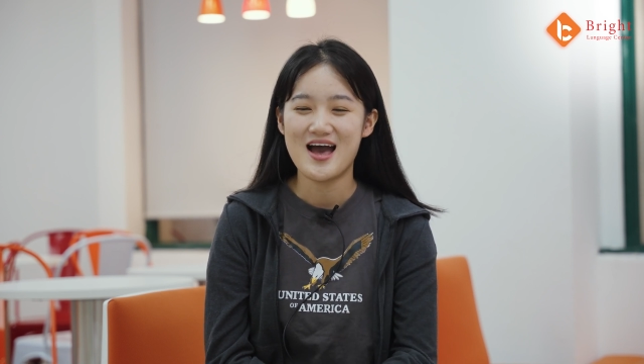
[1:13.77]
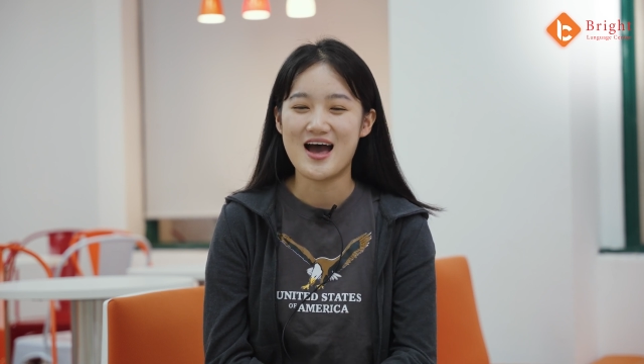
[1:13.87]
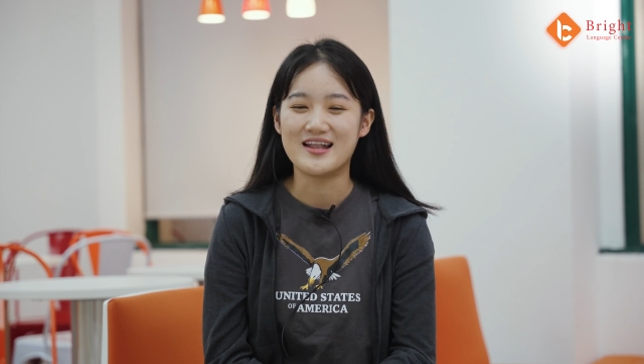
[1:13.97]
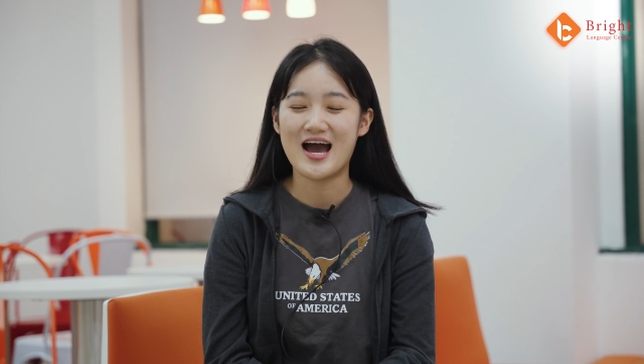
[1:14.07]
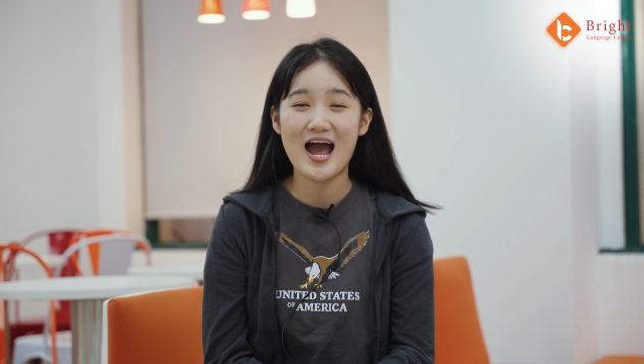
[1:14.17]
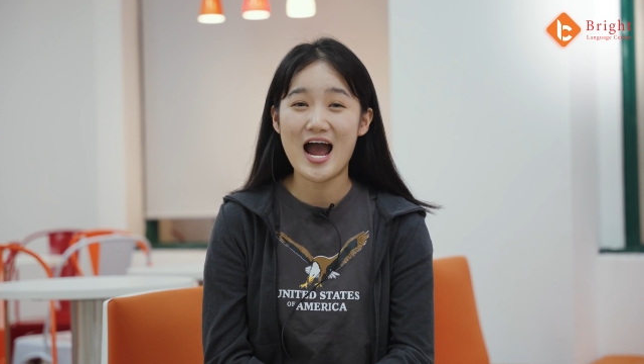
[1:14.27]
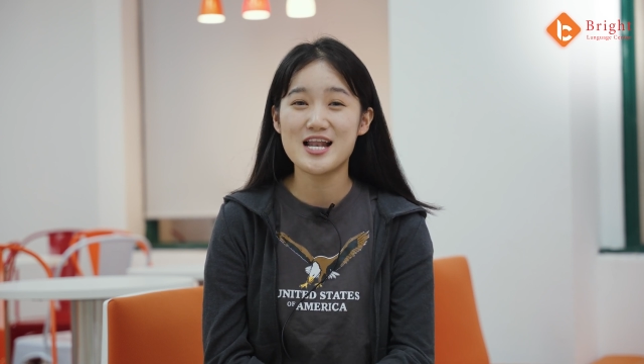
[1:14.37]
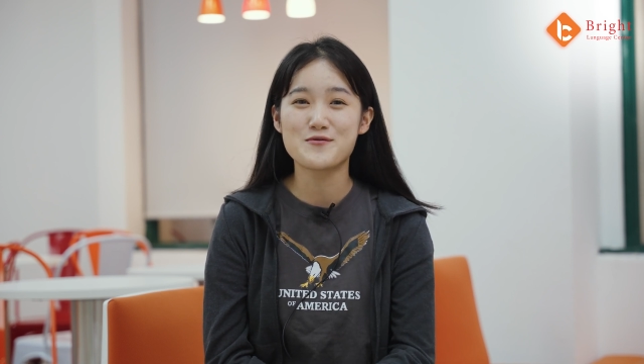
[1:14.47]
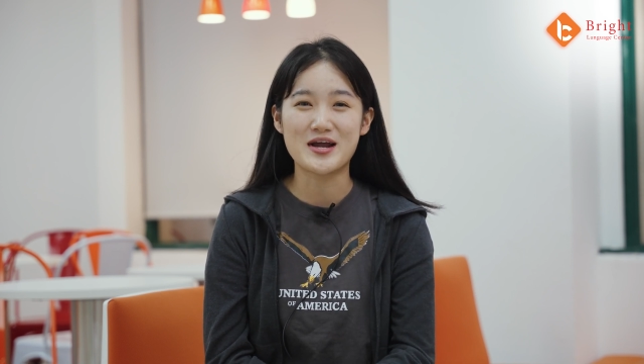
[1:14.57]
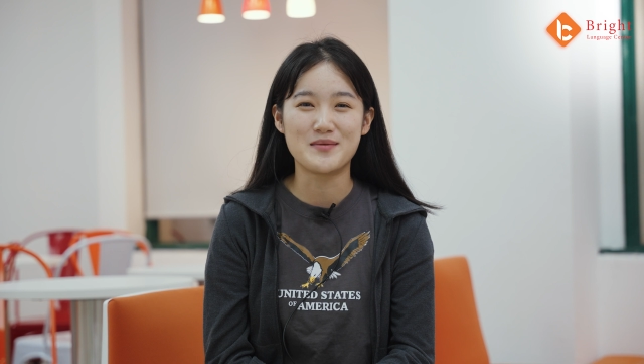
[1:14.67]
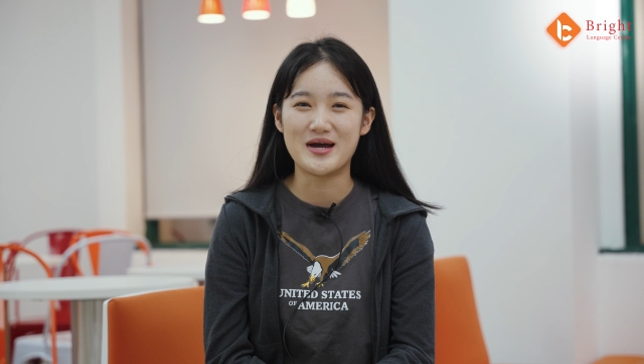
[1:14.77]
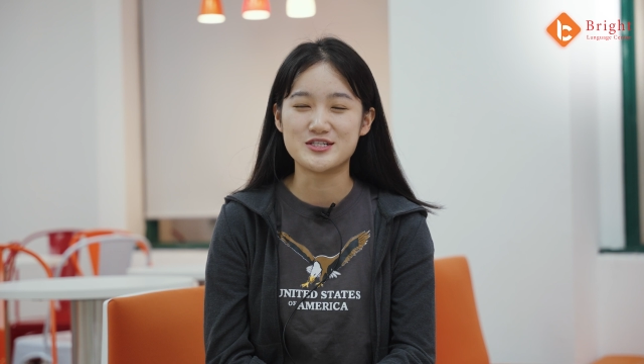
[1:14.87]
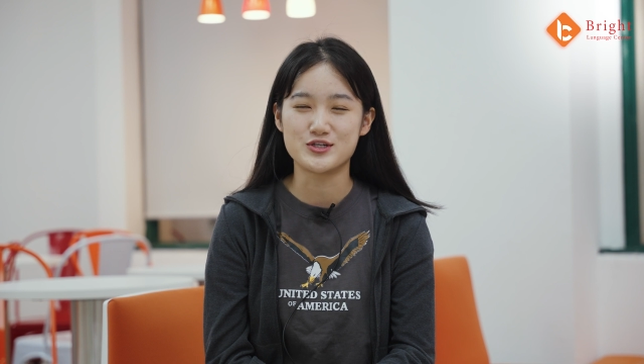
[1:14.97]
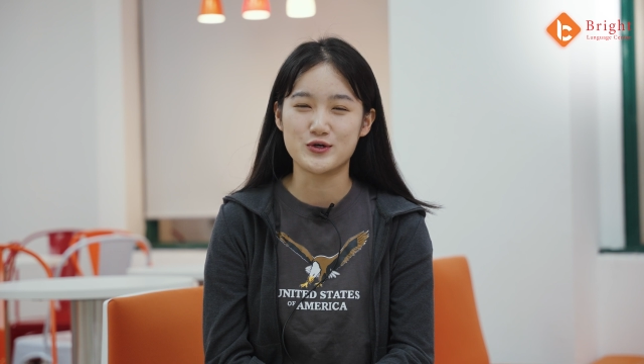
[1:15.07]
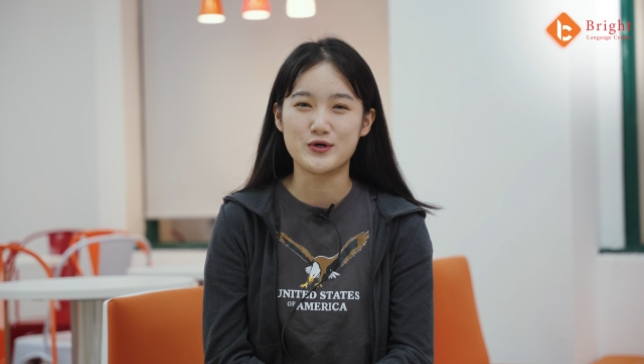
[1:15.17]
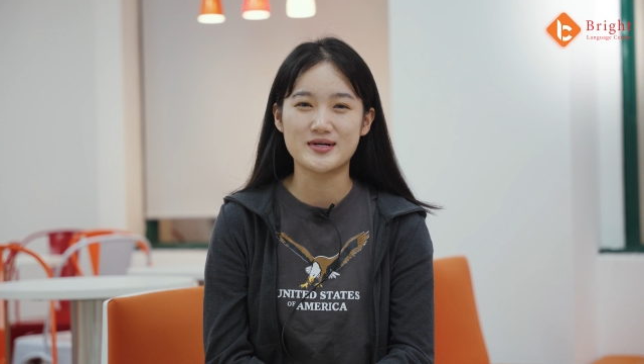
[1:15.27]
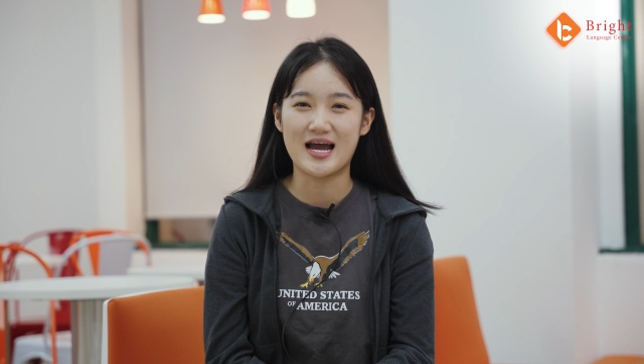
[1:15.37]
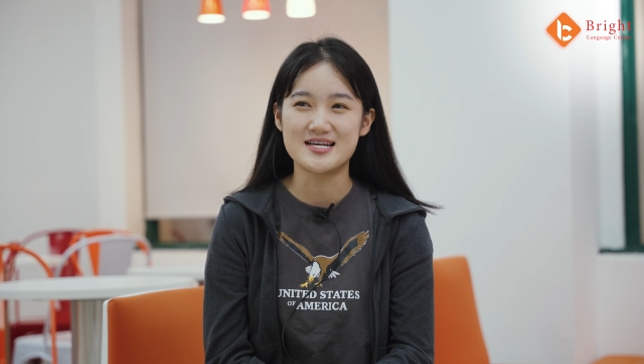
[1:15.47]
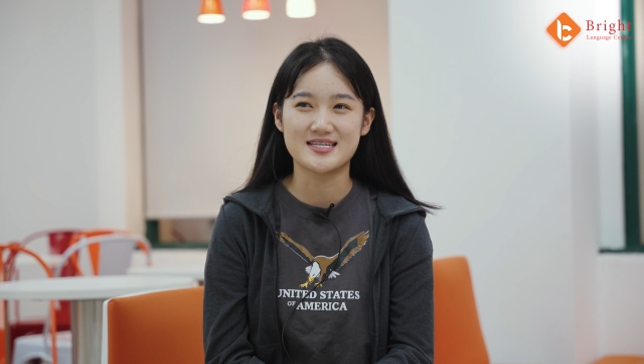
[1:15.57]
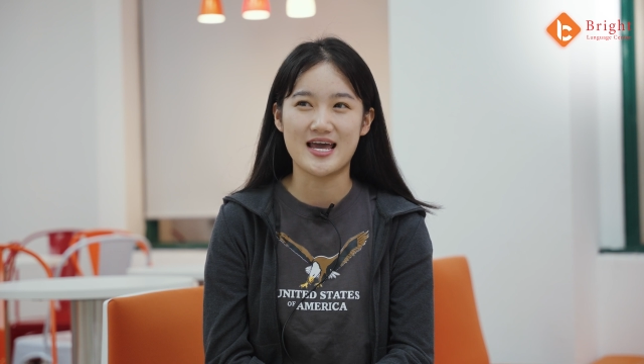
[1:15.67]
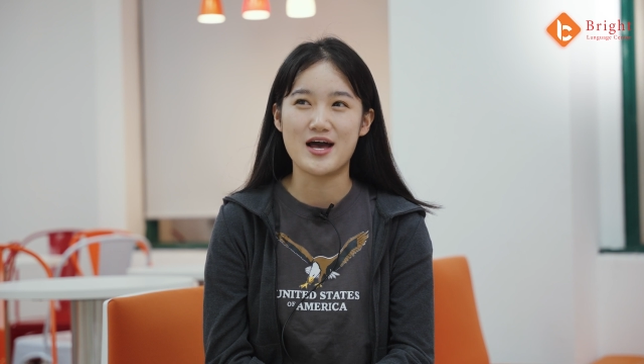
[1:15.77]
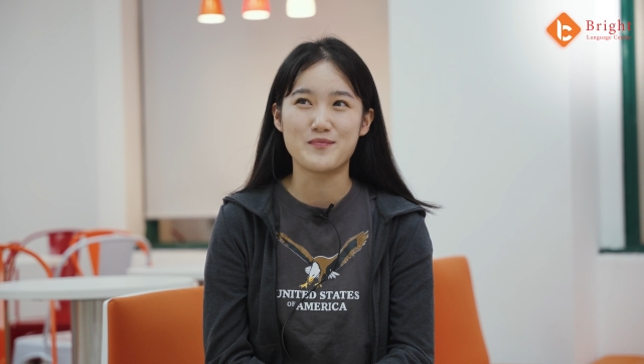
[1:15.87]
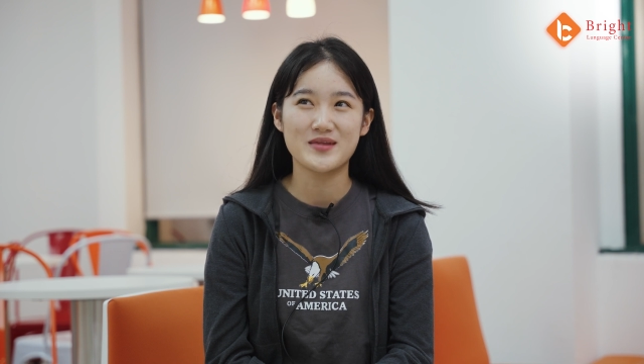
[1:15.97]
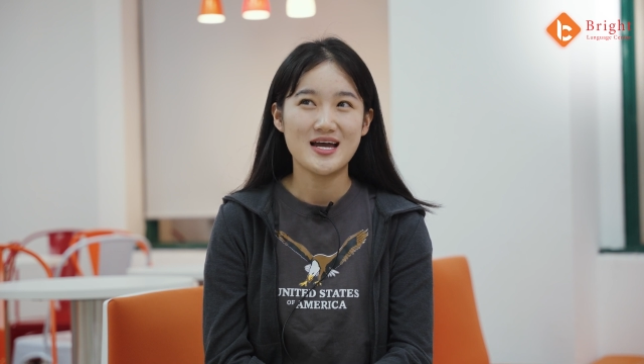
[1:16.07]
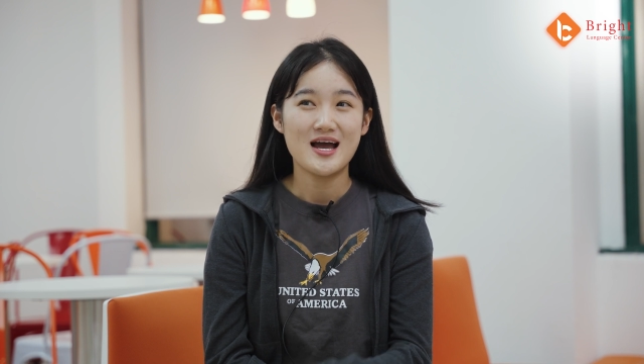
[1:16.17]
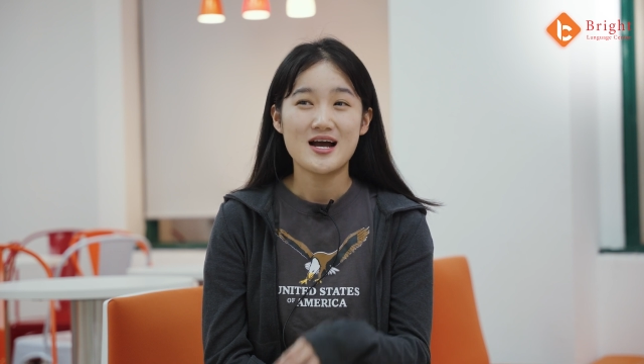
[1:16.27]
And I highly recommend you guys can